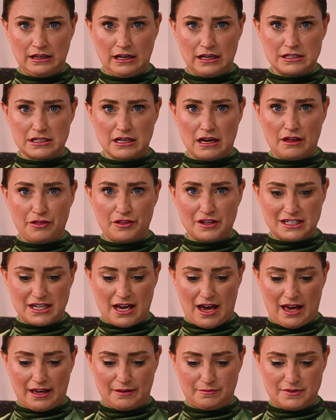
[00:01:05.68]
and other
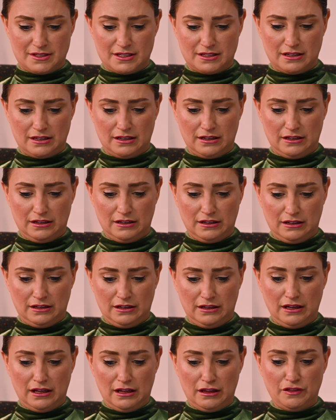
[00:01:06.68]
times
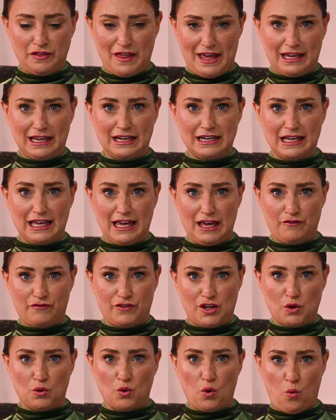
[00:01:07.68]
they can give
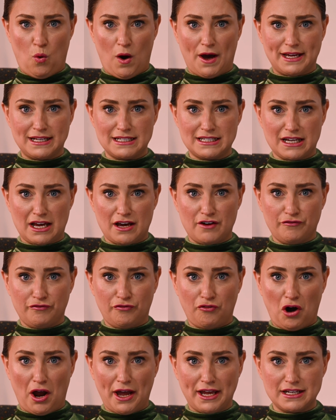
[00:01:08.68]
you quite a
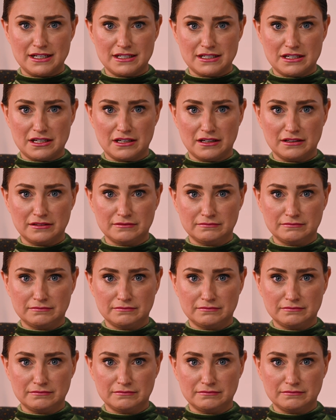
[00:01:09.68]
fright.